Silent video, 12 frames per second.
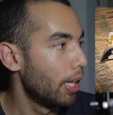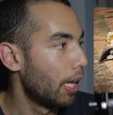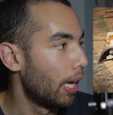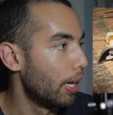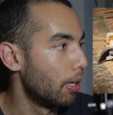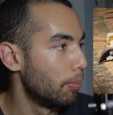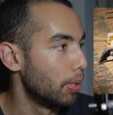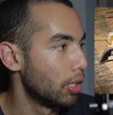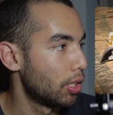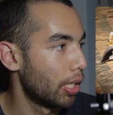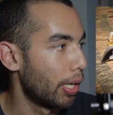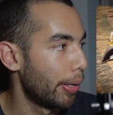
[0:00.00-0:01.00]
And
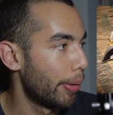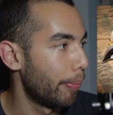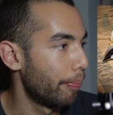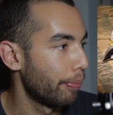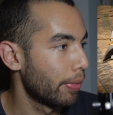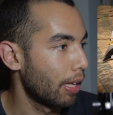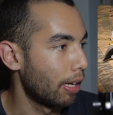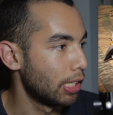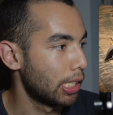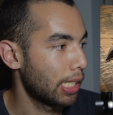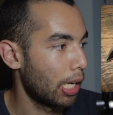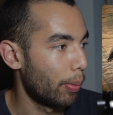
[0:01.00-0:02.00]
so I was
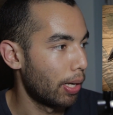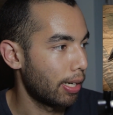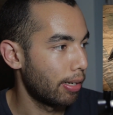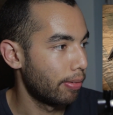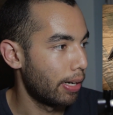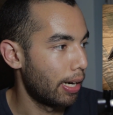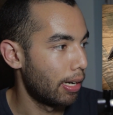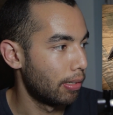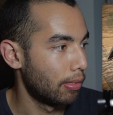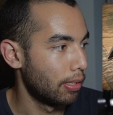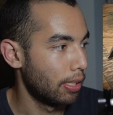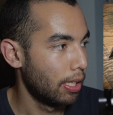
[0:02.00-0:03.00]
just kind of walking
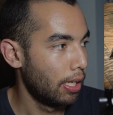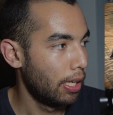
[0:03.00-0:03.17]
around